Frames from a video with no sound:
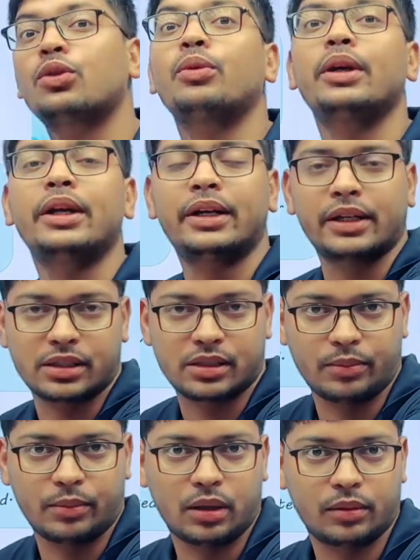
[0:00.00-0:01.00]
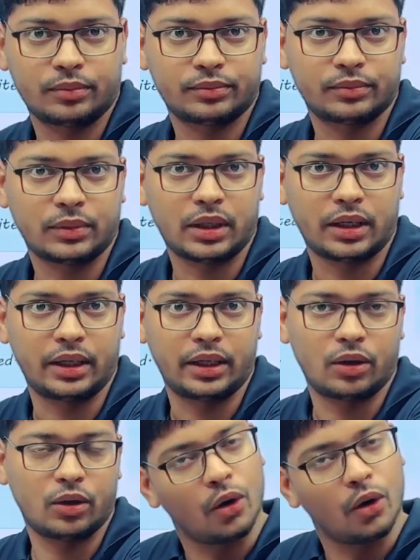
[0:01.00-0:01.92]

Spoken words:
on interest earning.